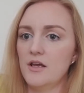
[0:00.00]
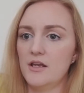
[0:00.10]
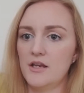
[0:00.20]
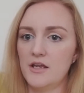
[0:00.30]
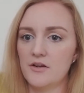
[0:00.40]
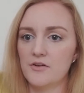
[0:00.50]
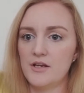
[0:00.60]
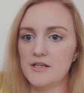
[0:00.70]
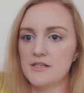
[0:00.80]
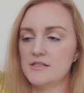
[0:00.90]
and here
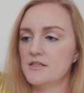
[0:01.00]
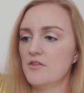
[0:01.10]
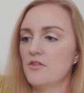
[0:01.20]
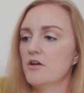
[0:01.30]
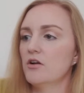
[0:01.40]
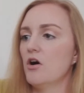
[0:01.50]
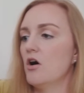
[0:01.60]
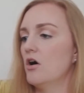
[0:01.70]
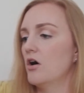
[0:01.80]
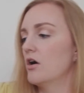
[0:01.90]
is the
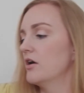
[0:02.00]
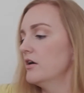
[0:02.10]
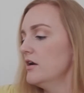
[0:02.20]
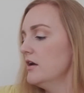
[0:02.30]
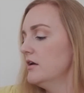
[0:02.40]
card.